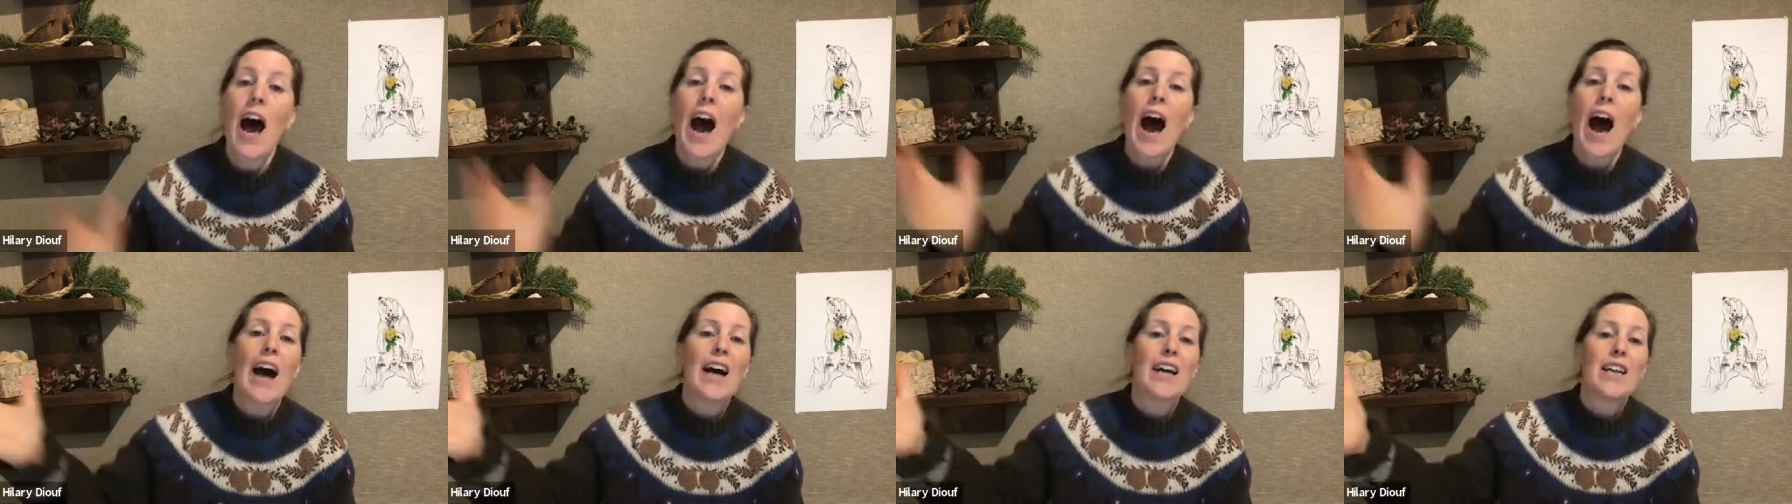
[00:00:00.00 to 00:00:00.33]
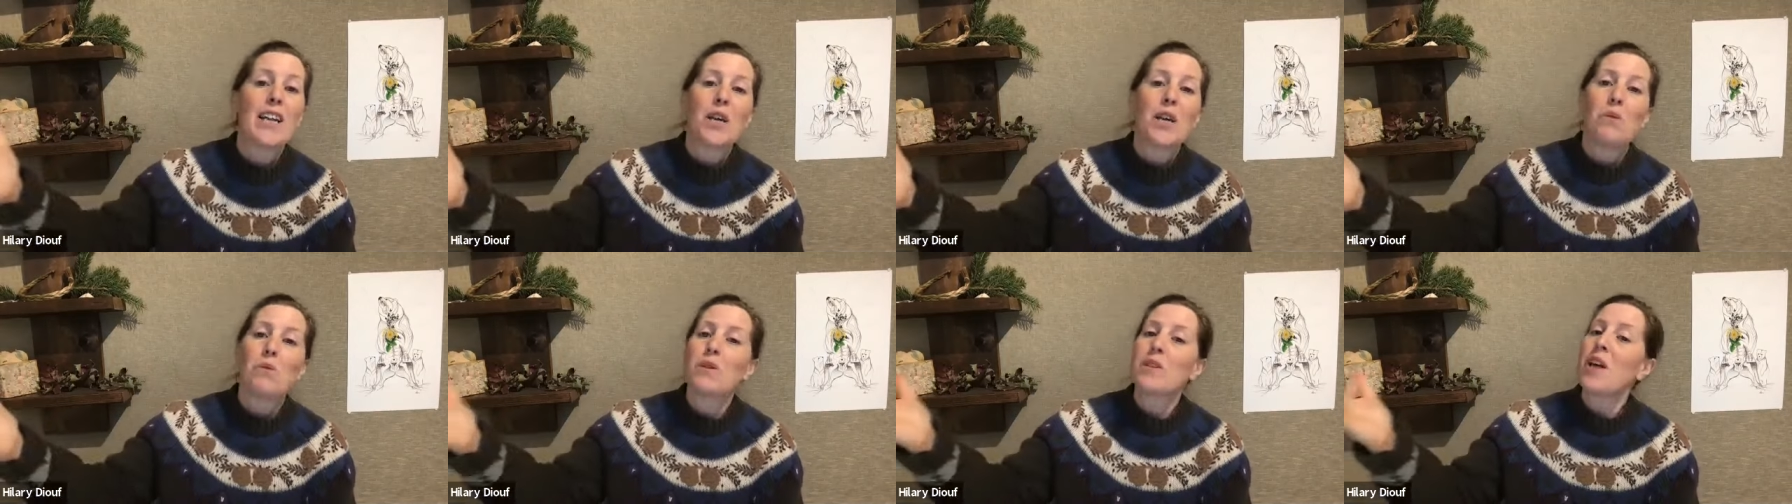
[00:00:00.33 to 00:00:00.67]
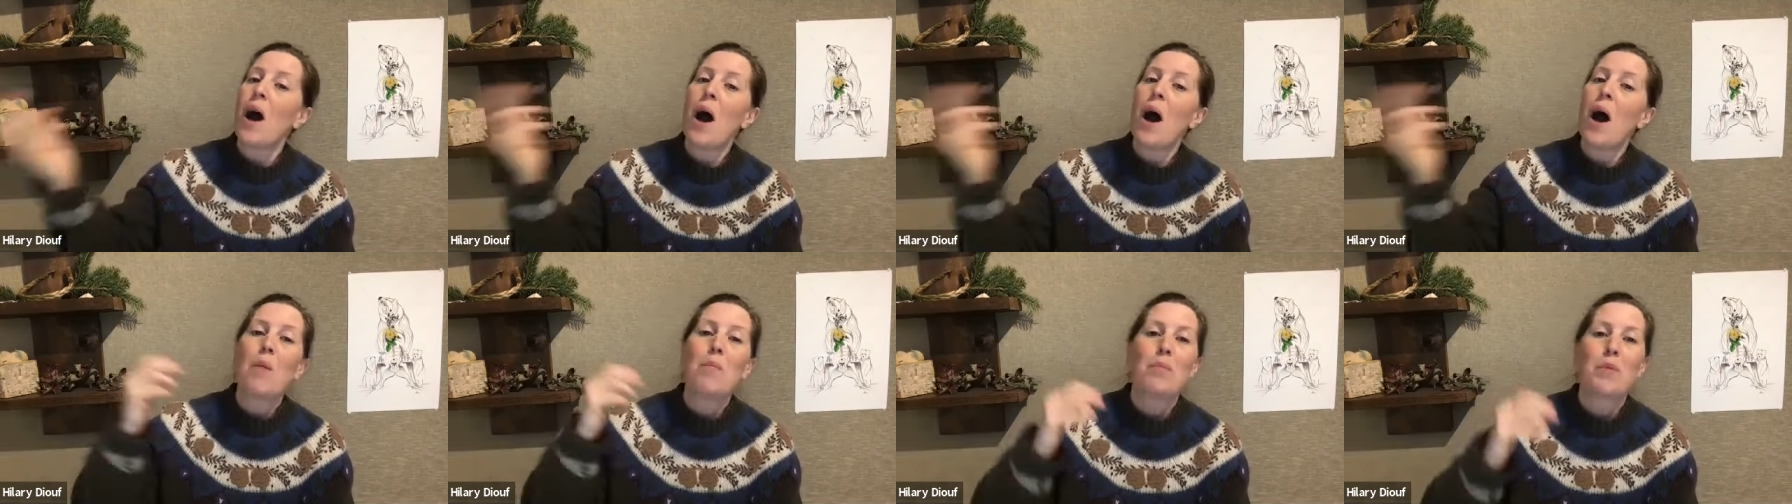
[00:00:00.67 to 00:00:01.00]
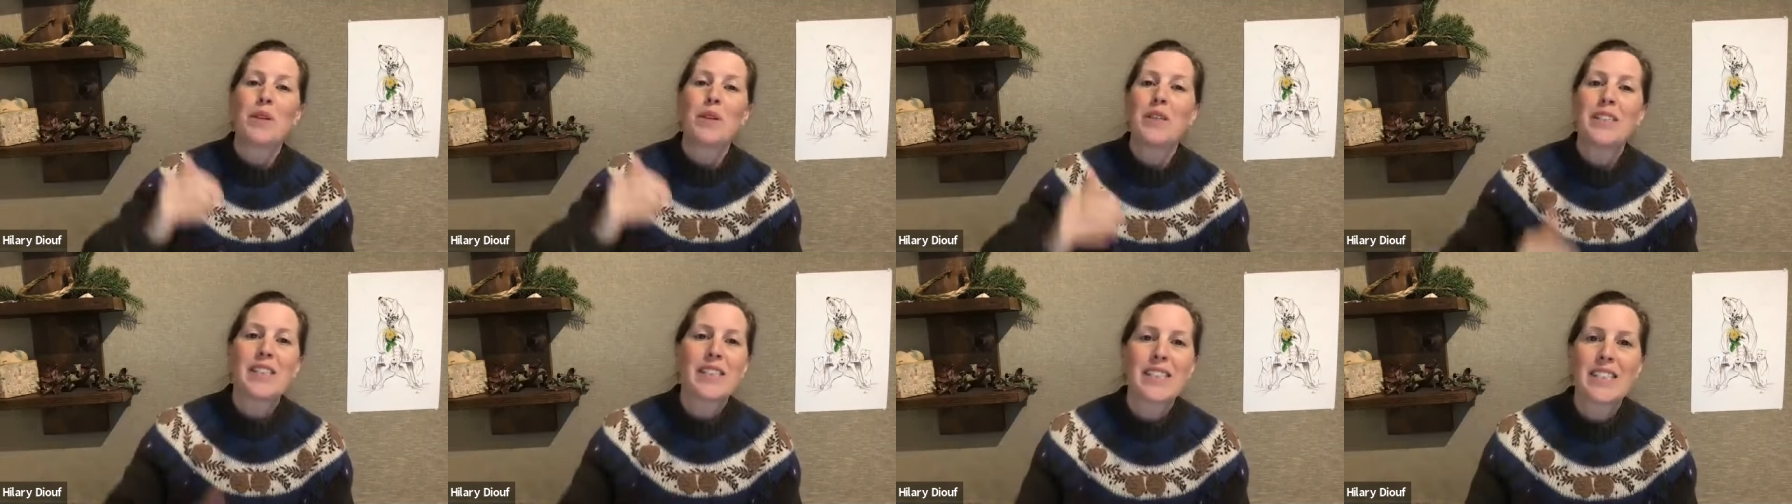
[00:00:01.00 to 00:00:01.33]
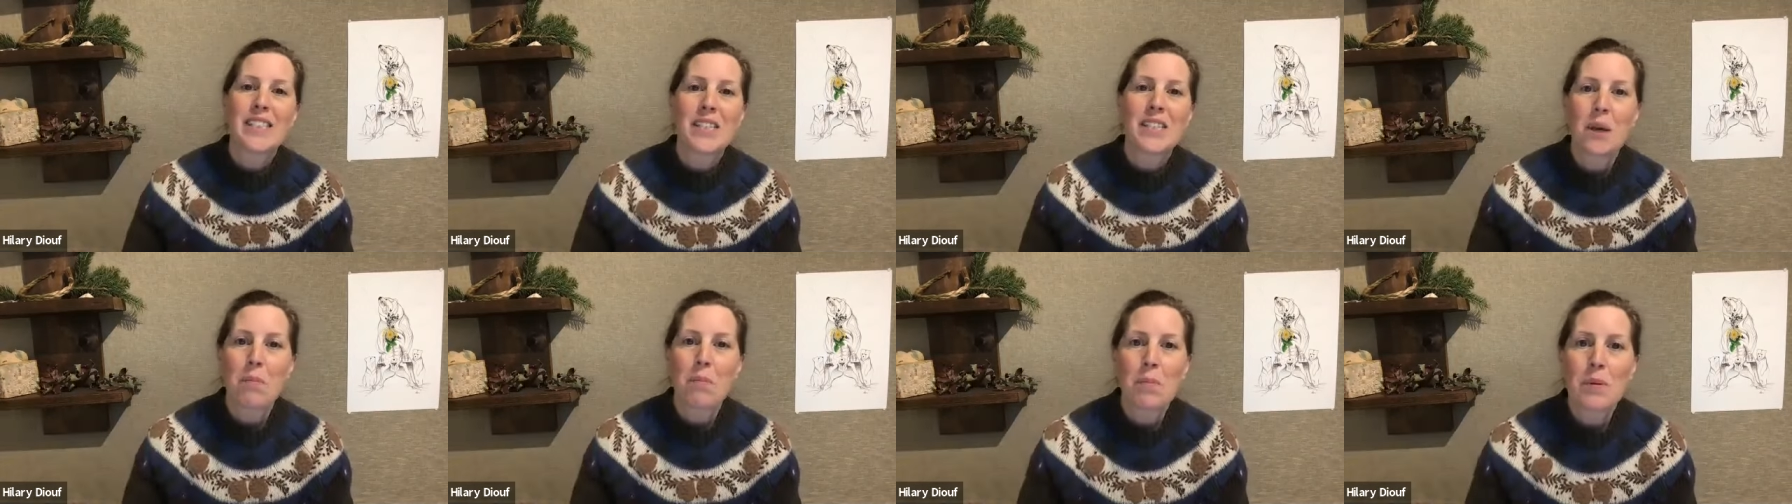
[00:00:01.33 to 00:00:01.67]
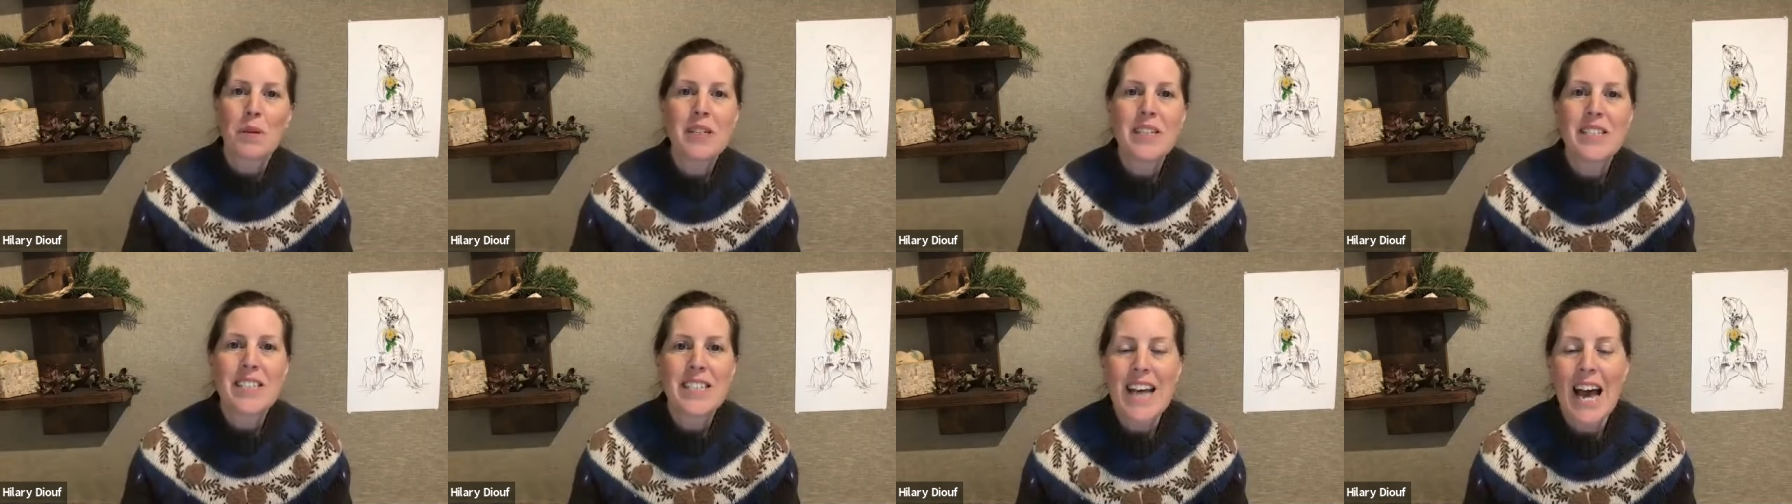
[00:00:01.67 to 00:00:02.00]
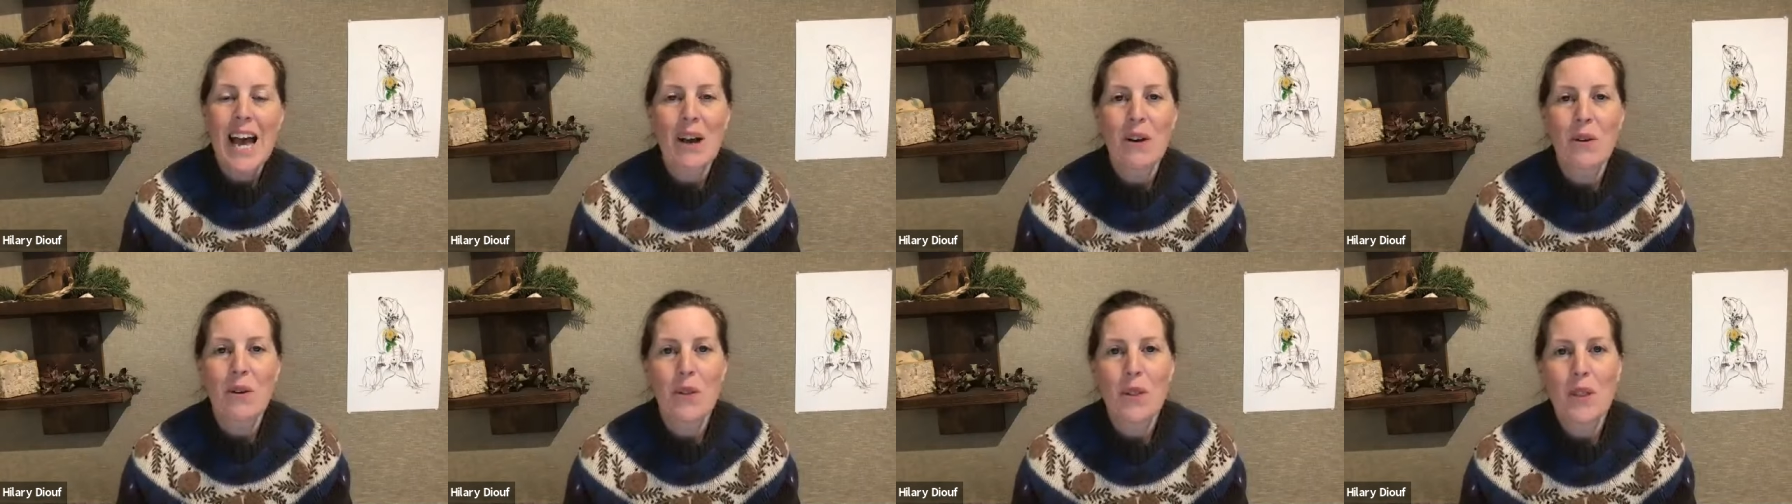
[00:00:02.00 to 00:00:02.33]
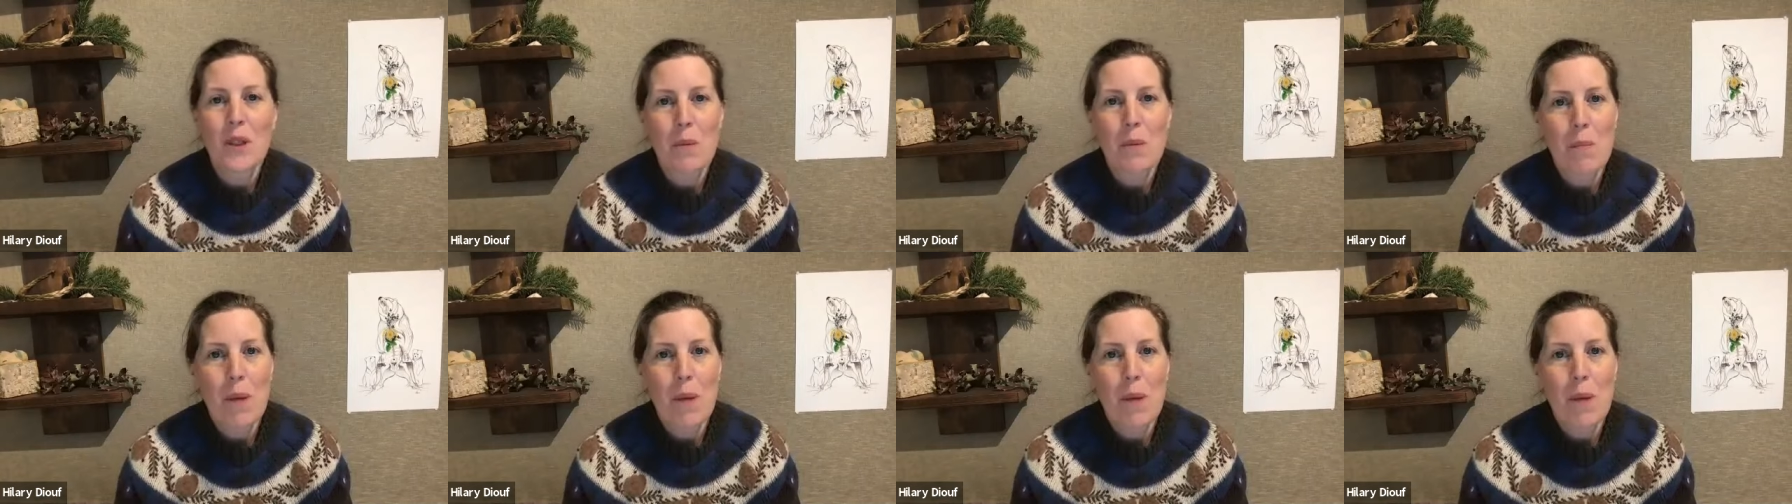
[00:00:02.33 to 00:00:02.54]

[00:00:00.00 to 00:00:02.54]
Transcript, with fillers: and he was hopping and skipping down the